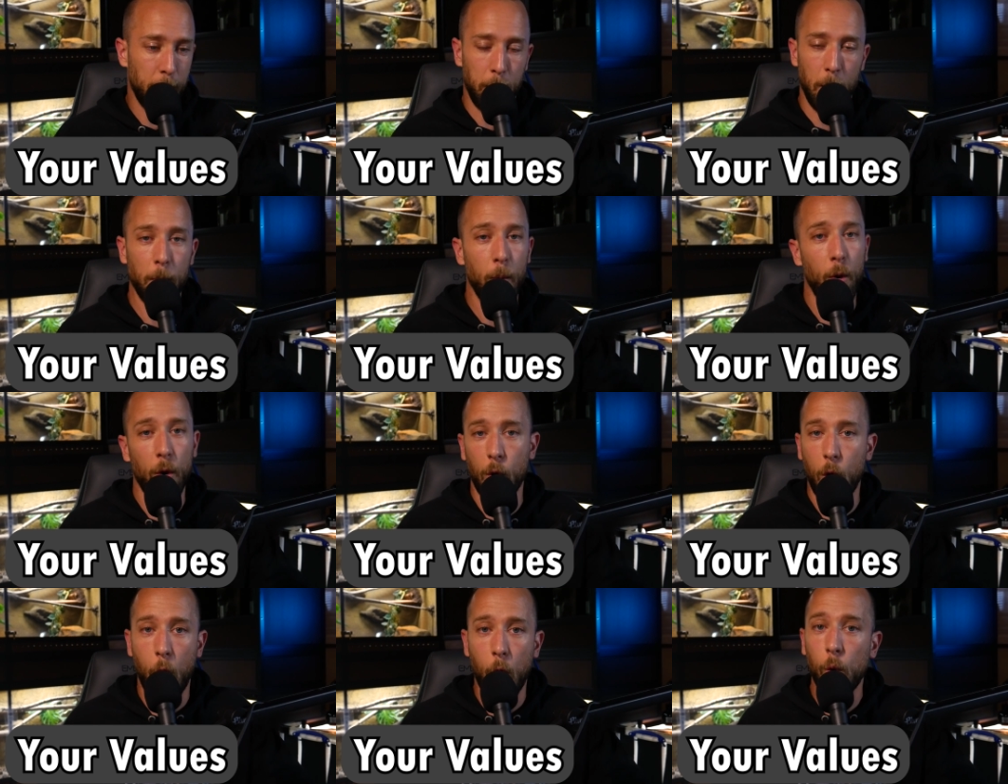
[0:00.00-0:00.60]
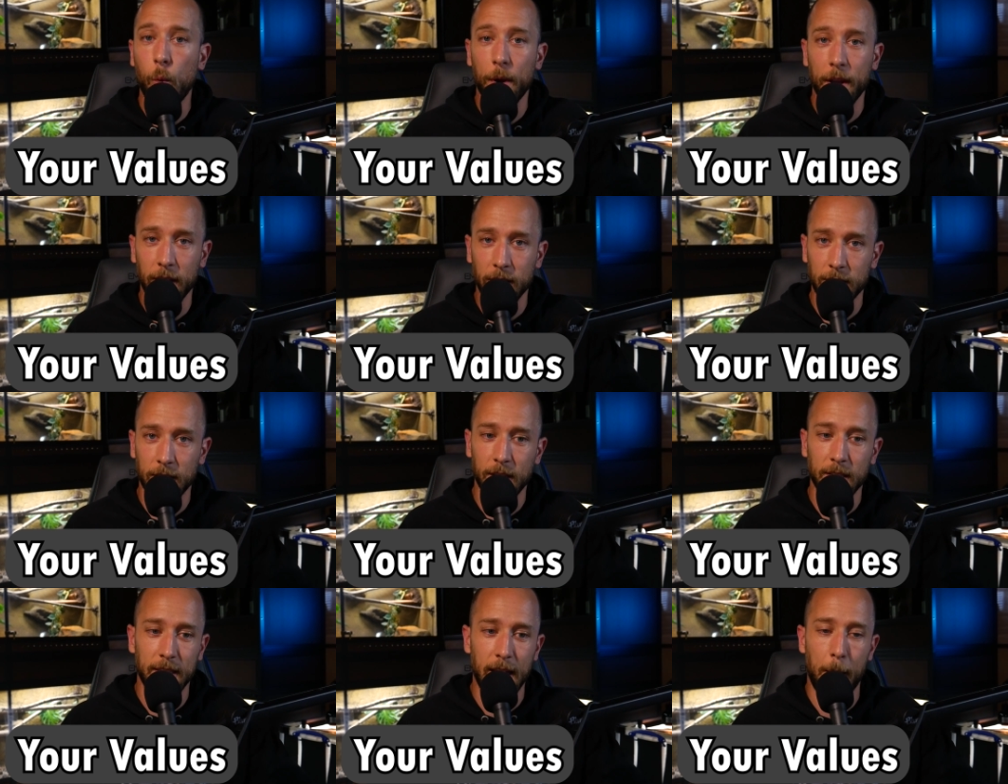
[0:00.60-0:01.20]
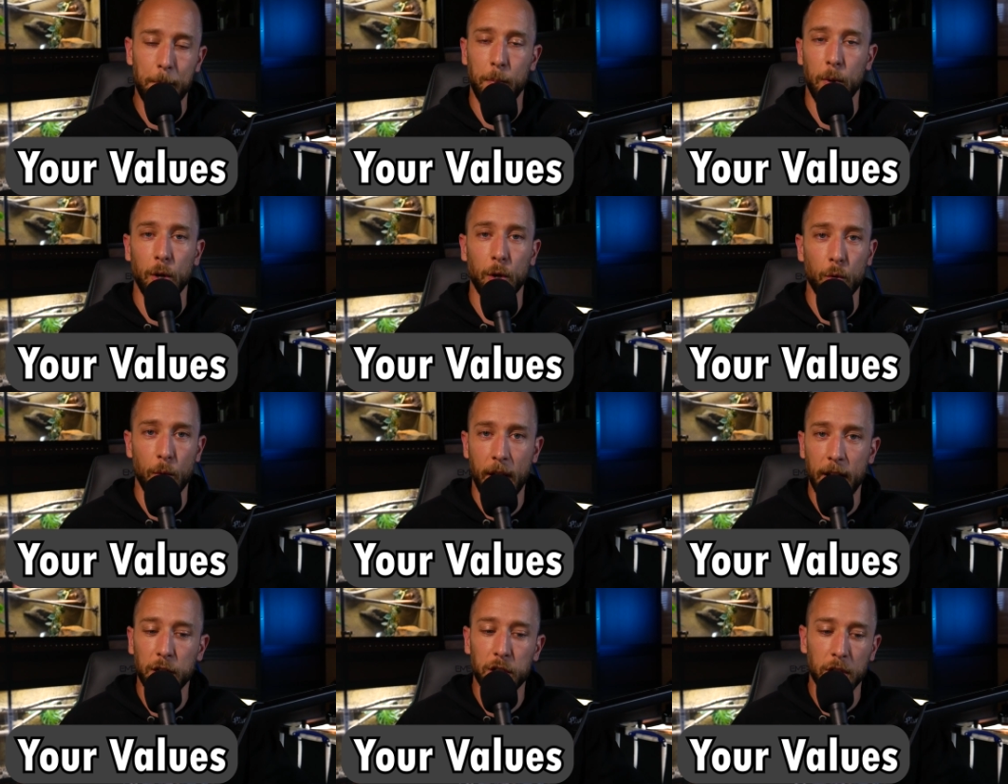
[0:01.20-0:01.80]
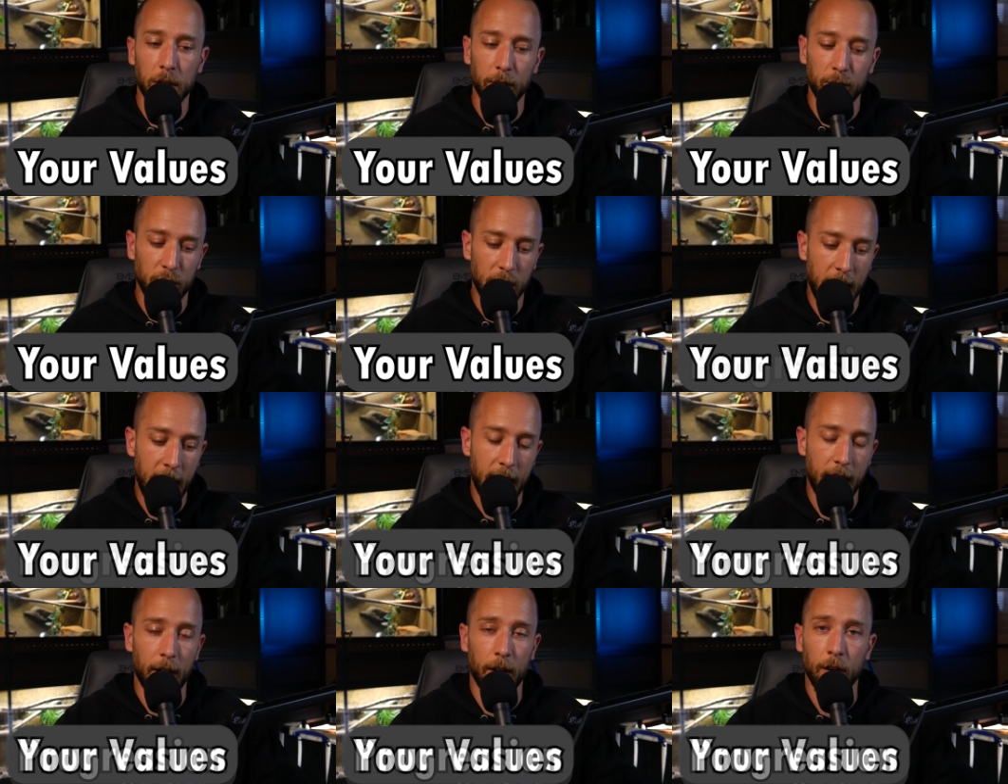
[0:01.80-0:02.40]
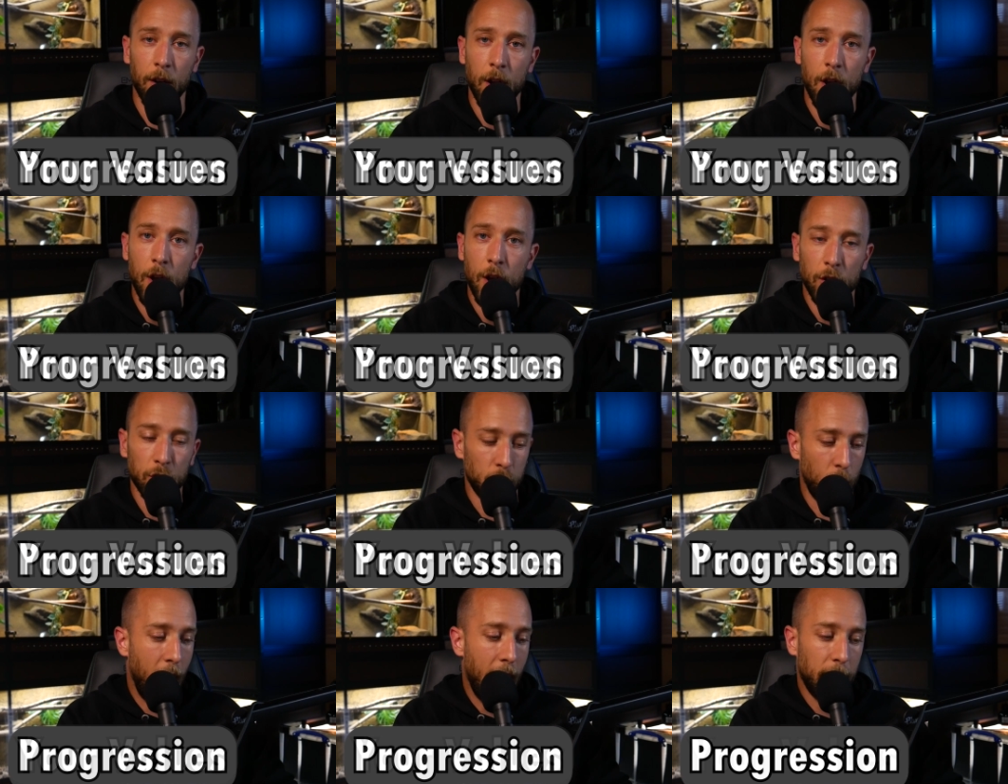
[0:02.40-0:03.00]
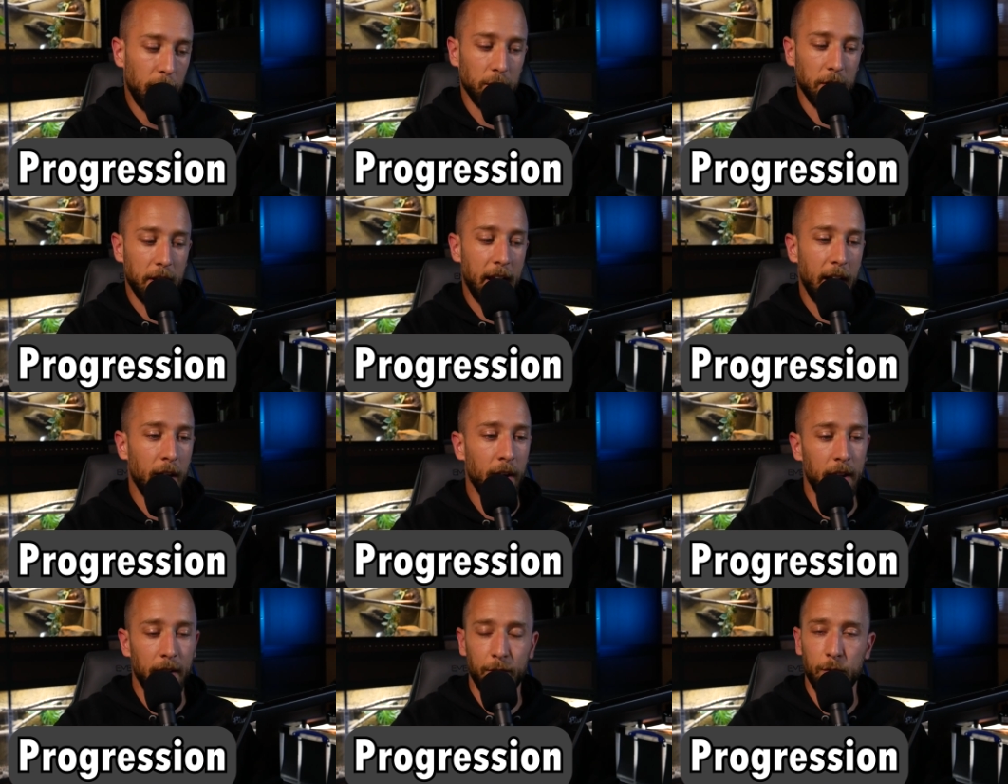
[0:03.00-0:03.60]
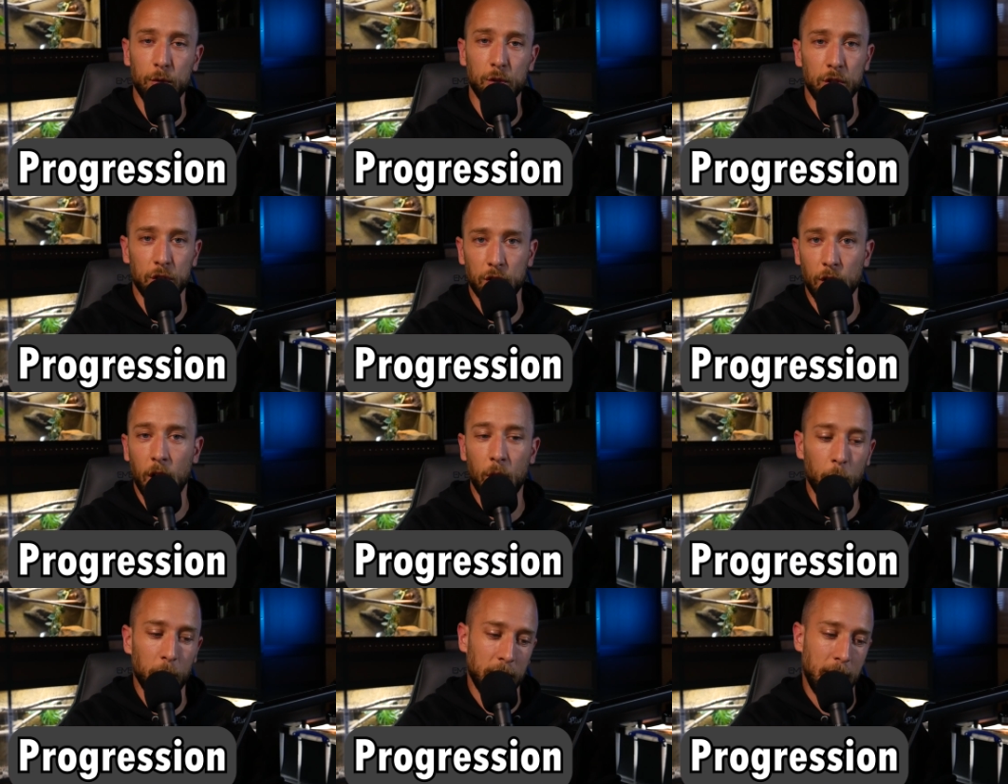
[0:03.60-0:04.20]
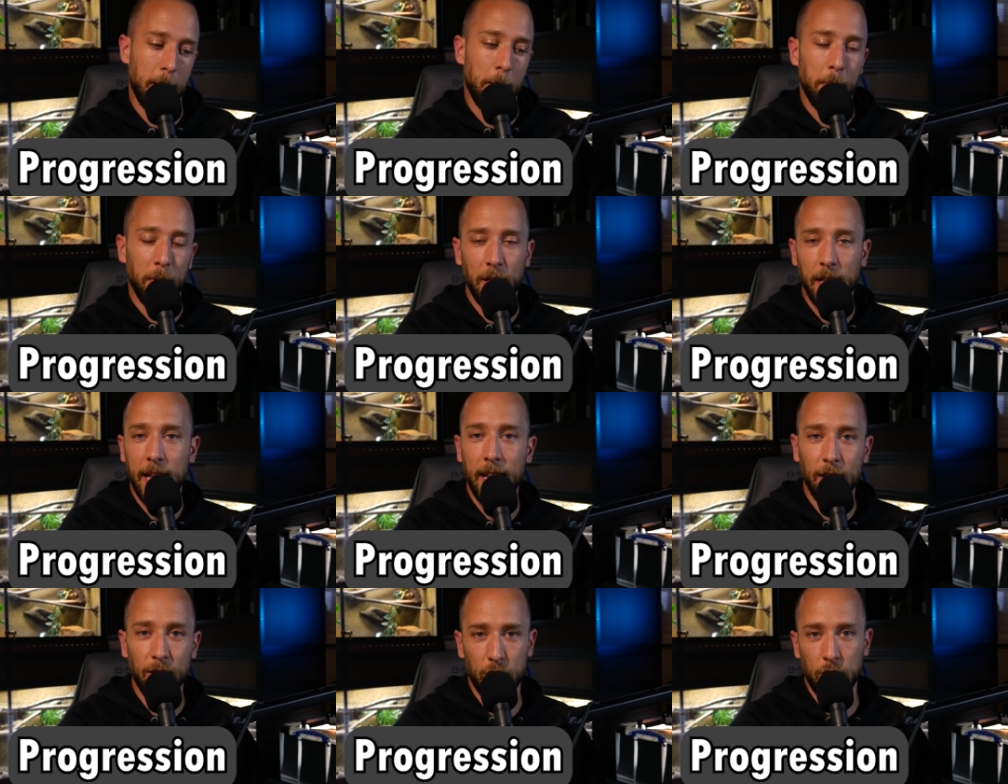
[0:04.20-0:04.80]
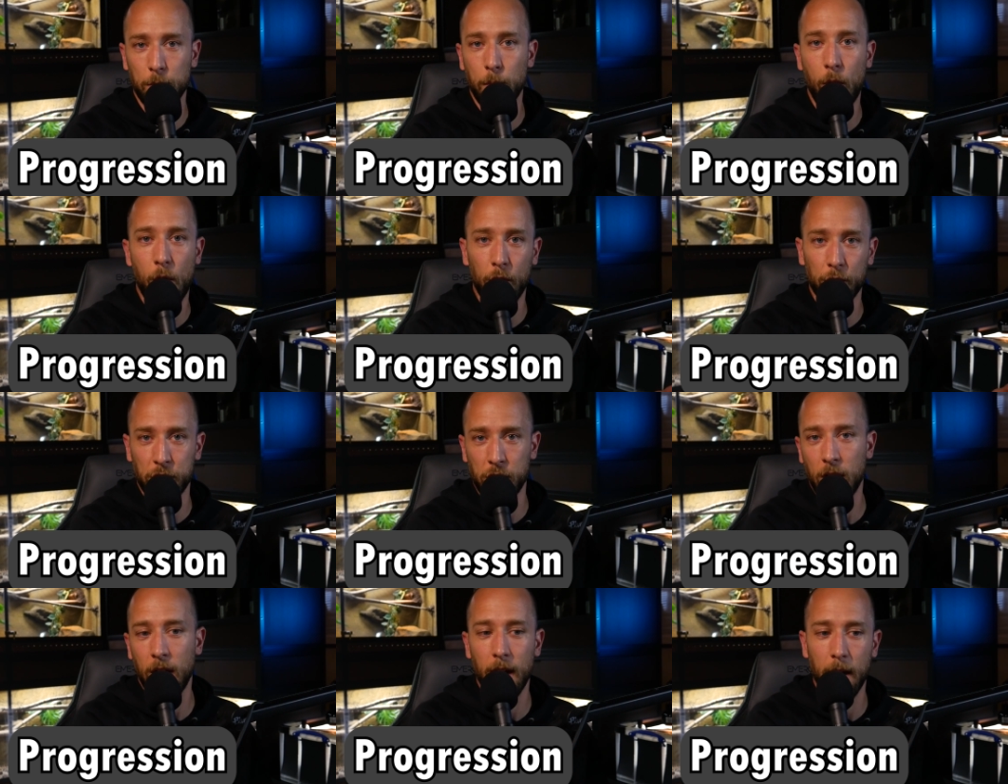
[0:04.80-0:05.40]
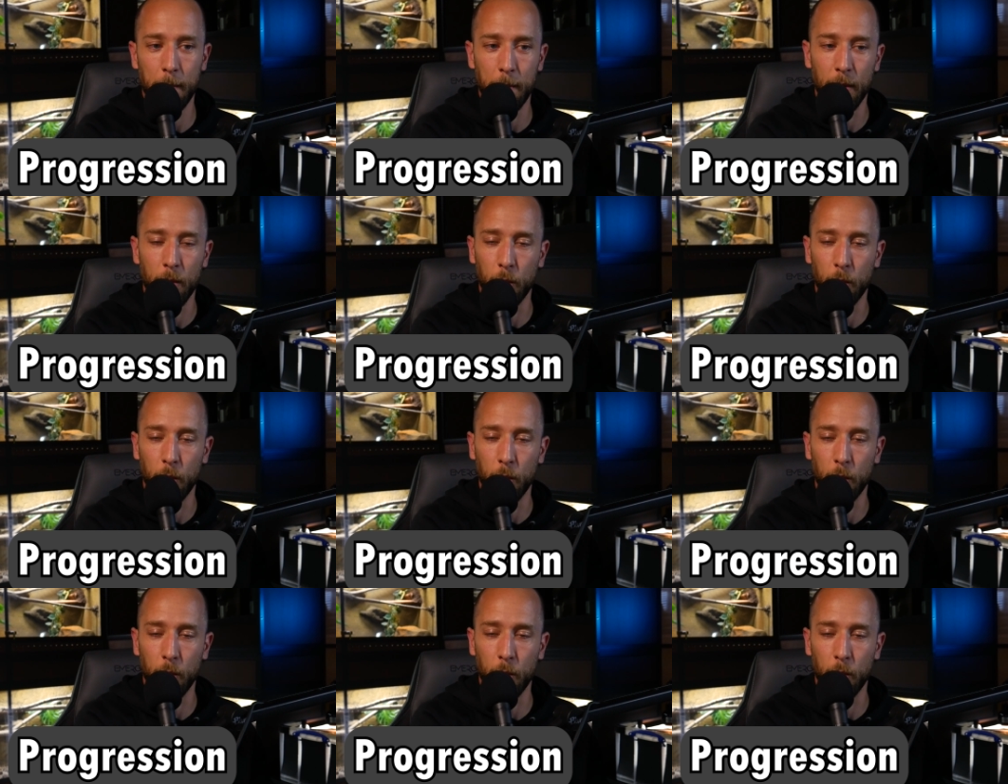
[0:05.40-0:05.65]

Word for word: promote always is that progression of care. So I don't care if you start with a plain small tub